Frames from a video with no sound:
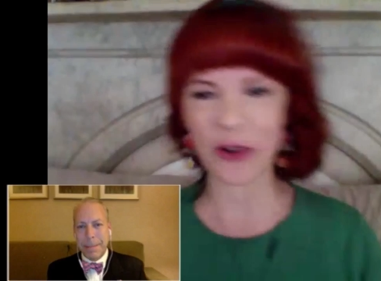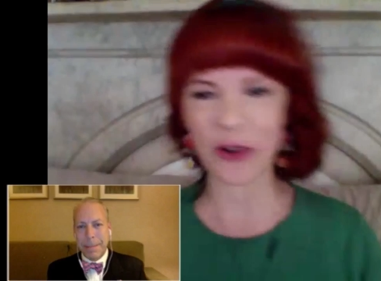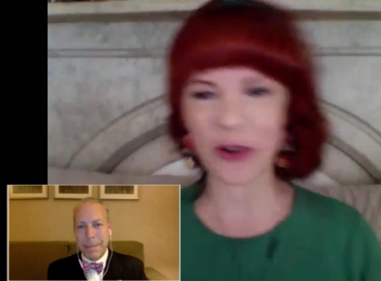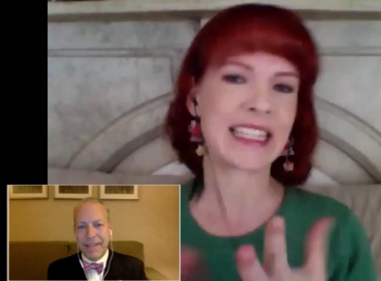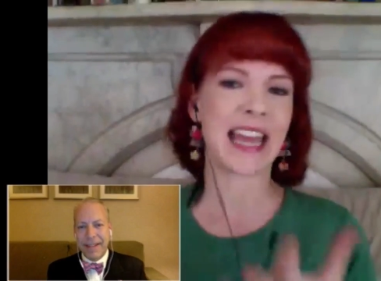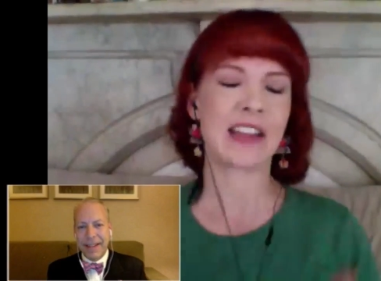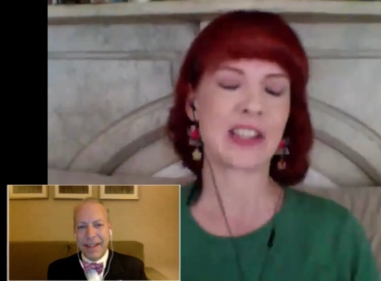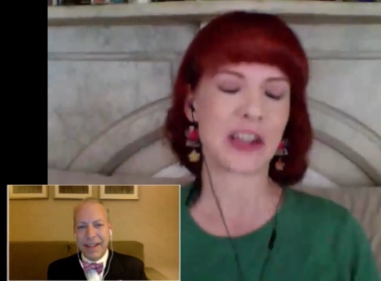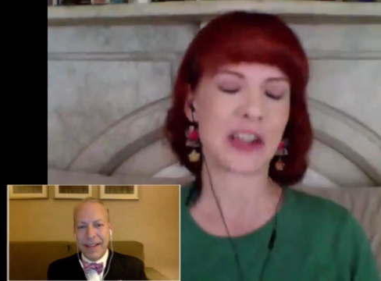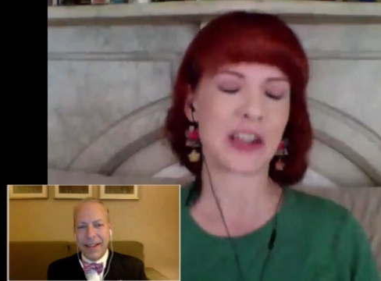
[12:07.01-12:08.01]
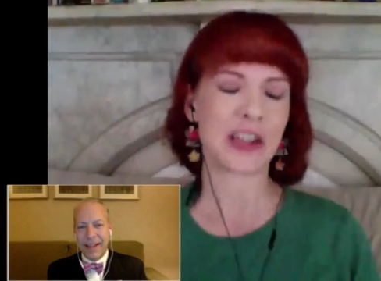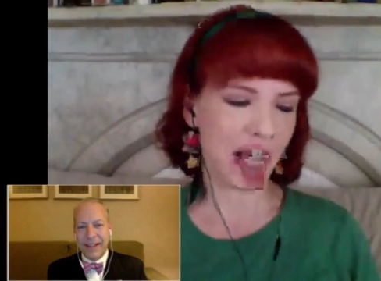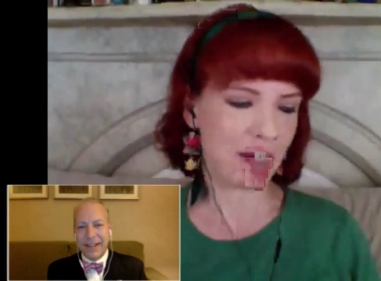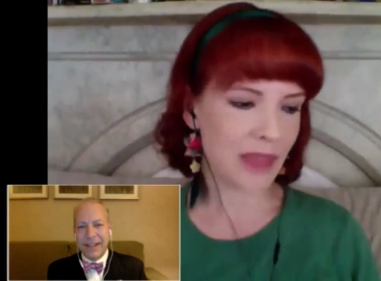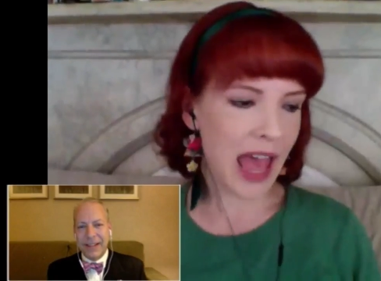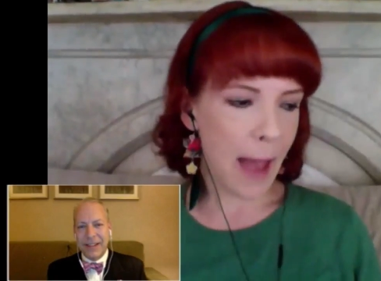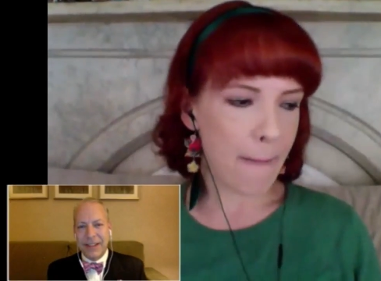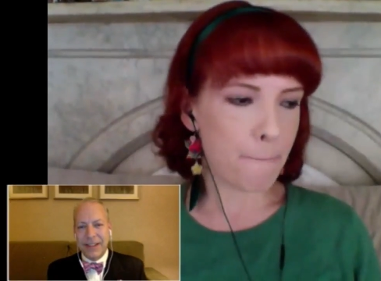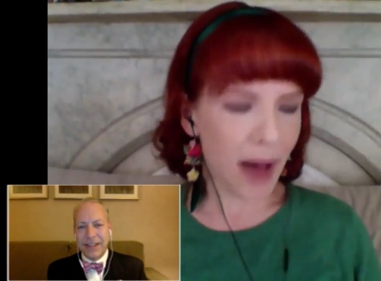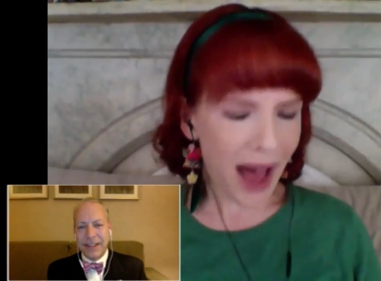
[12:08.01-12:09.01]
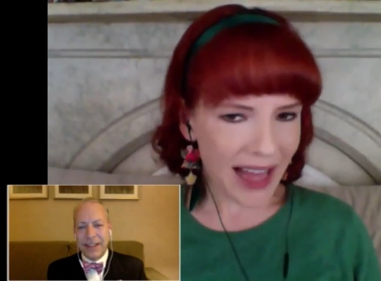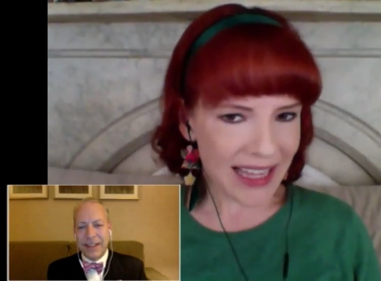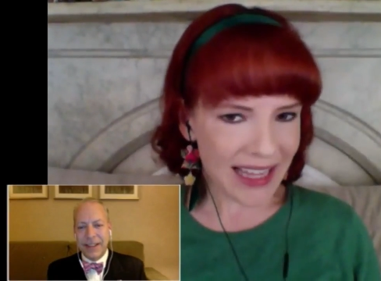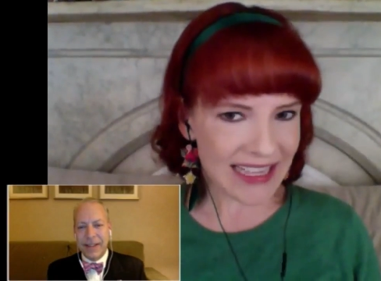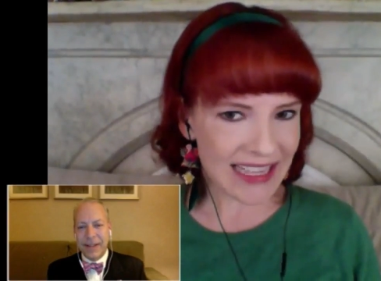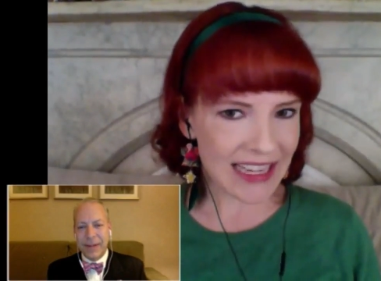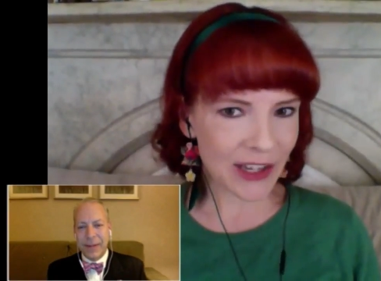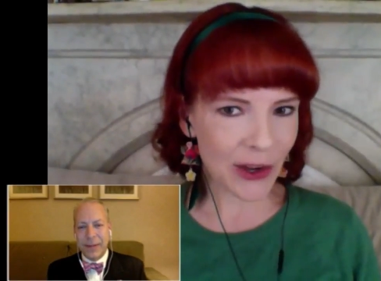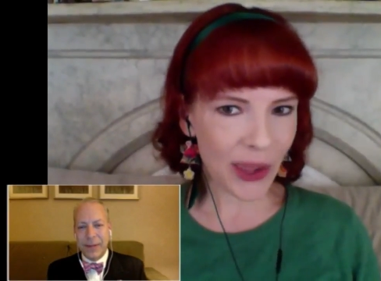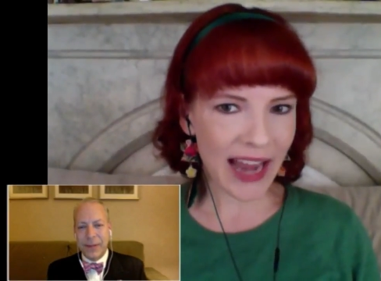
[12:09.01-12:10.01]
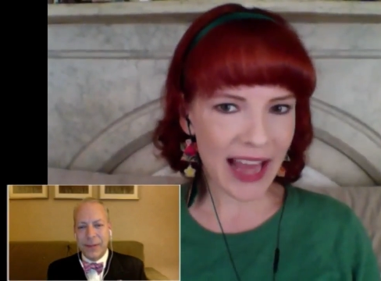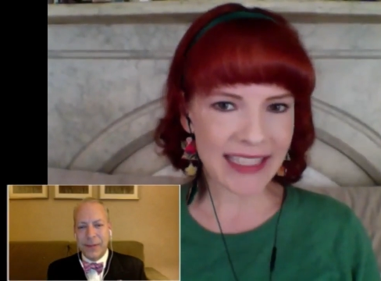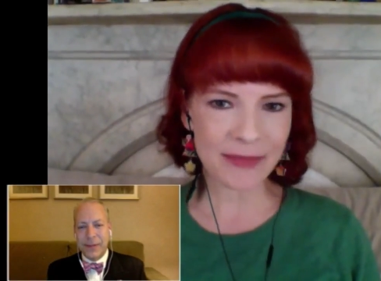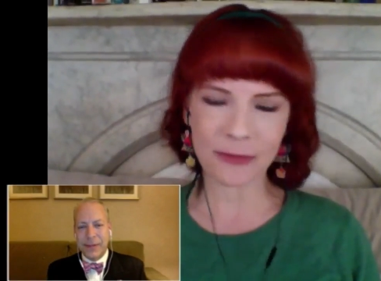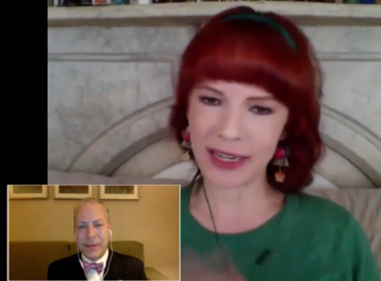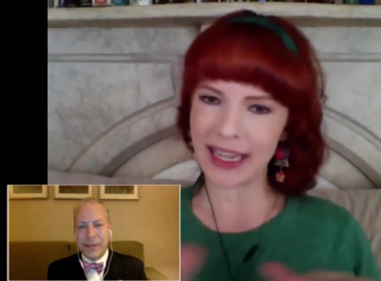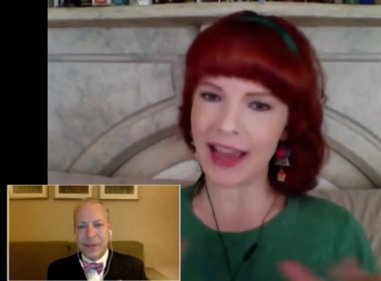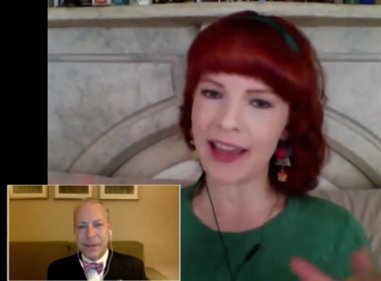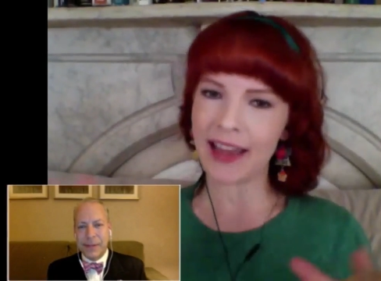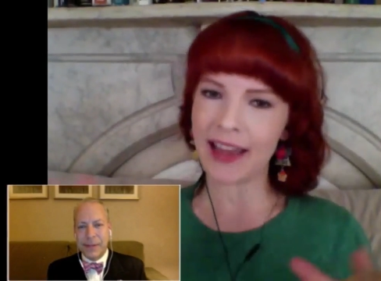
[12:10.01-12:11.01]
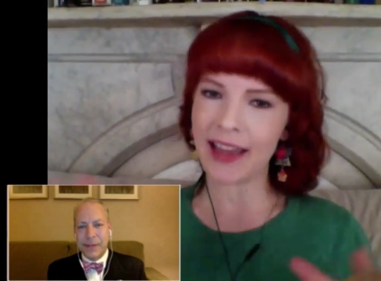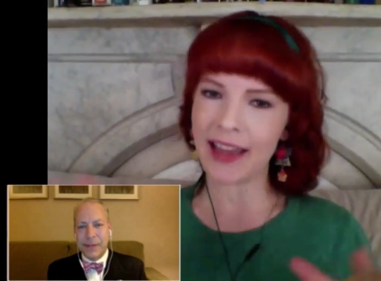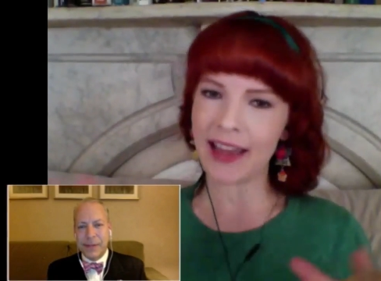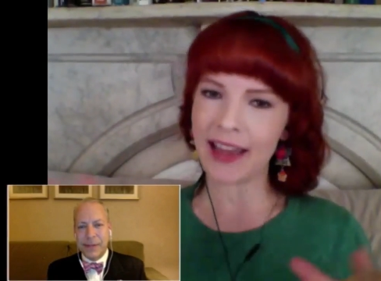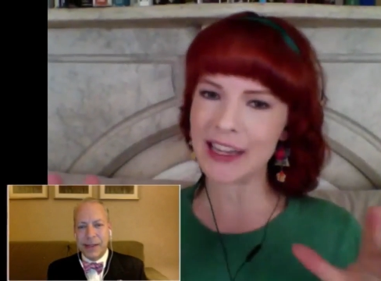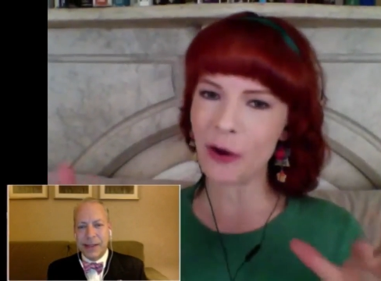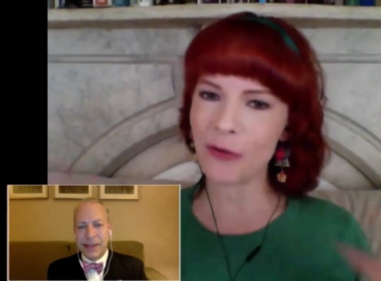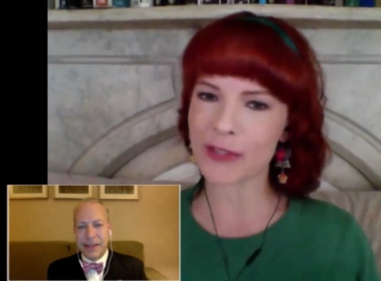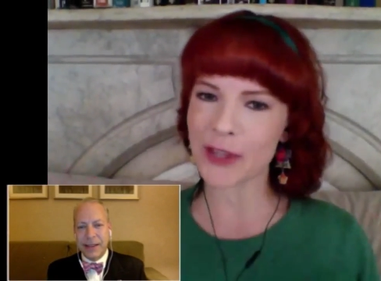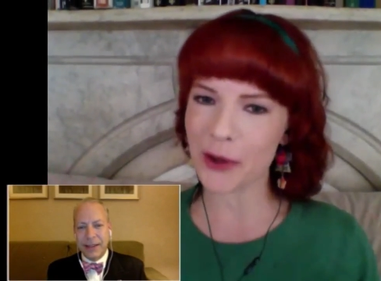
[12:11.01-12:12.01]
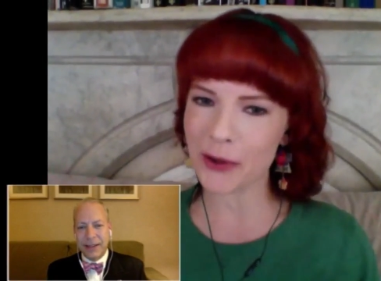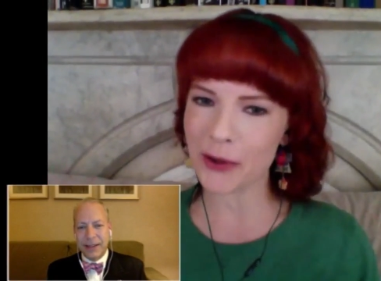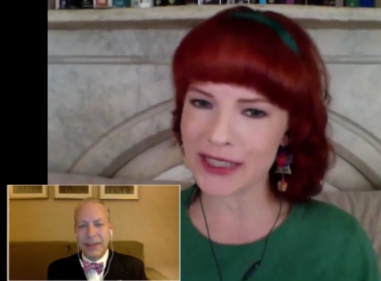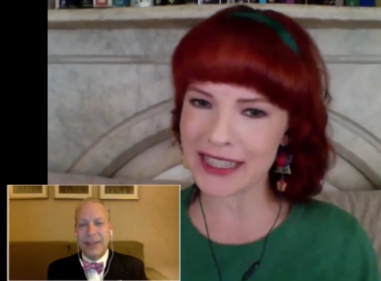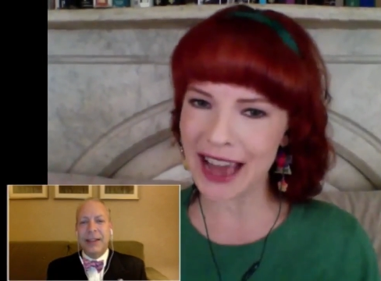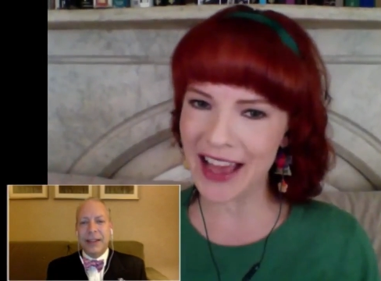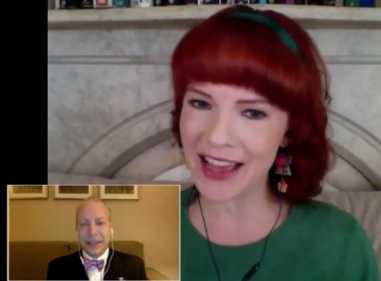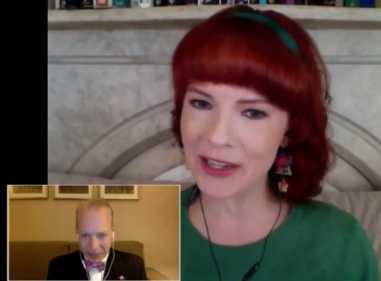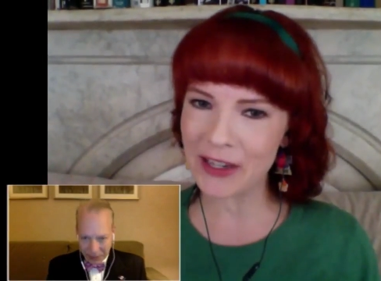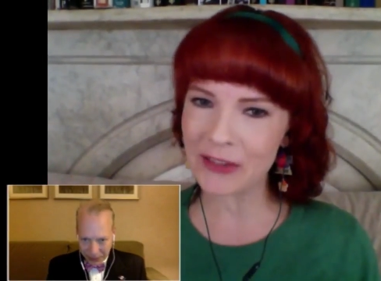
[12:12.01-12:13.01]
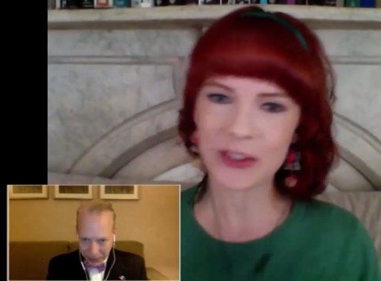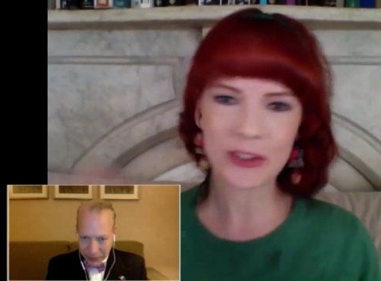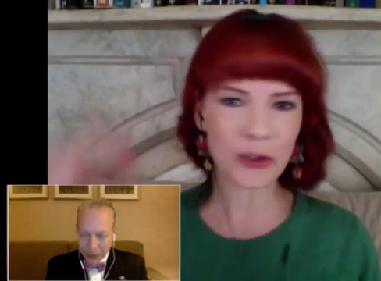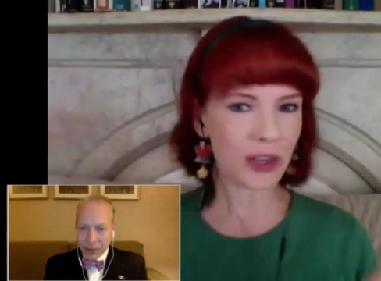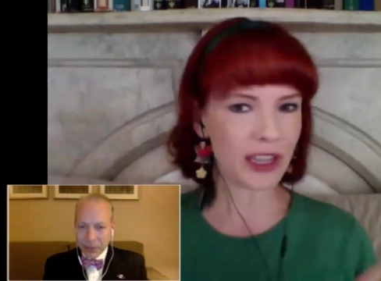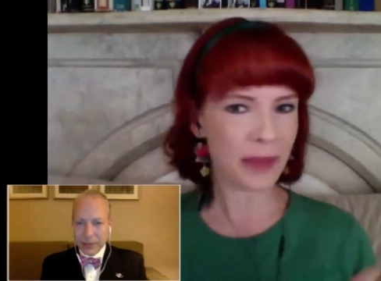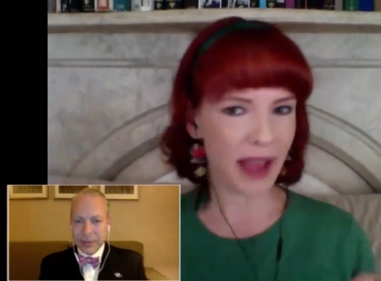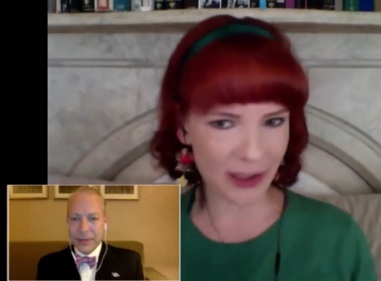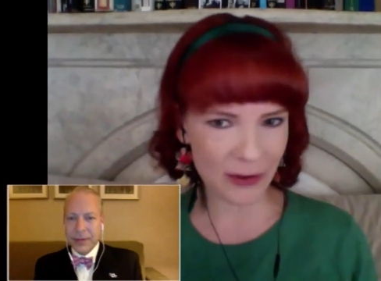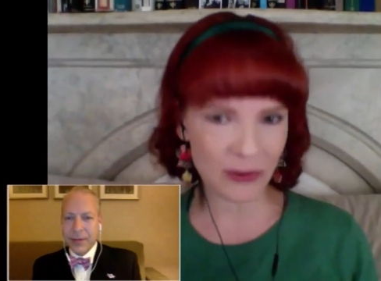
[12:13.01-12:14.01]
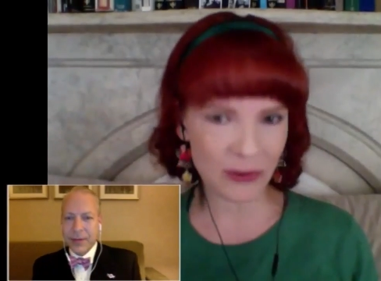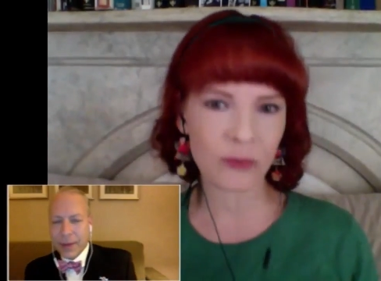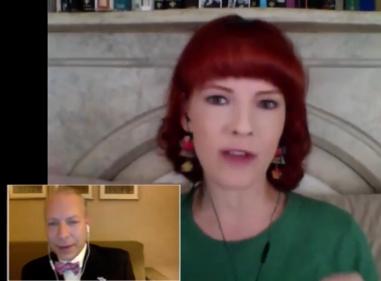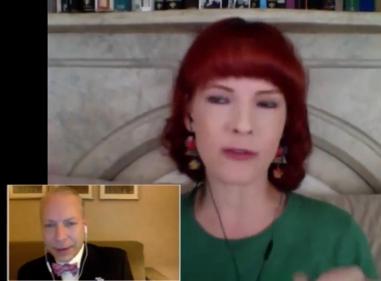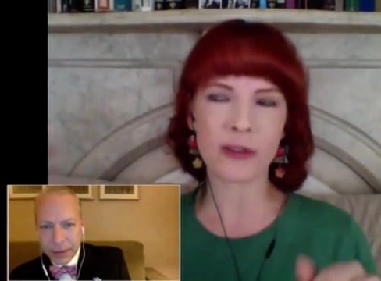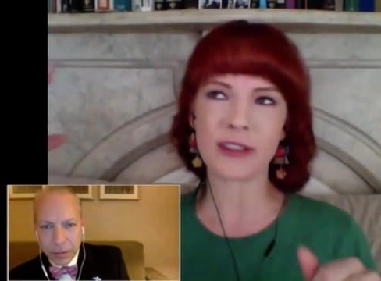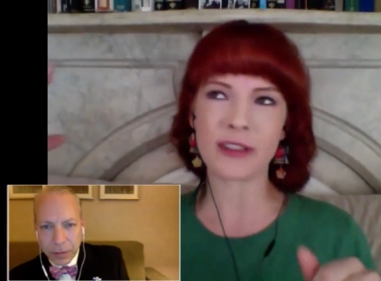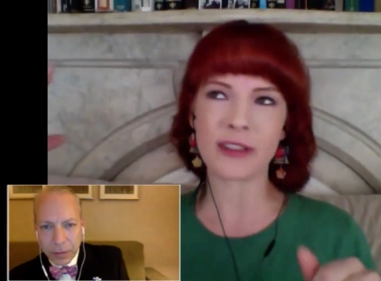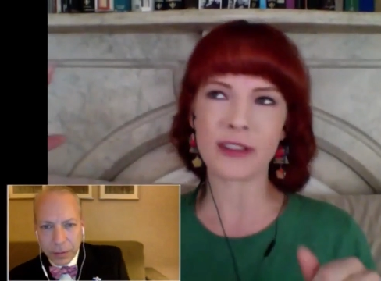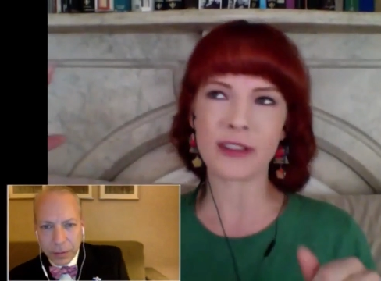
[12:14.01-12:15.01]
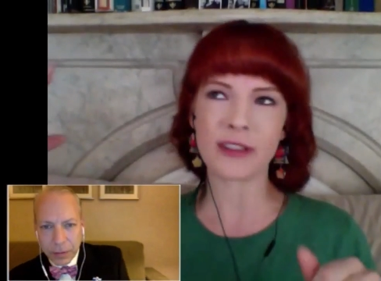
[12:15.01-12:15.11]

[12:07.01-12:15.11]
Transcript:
Speaker 1: dictatorship. But, you know, it had some really uneasy overtones. When you're talking about the rebels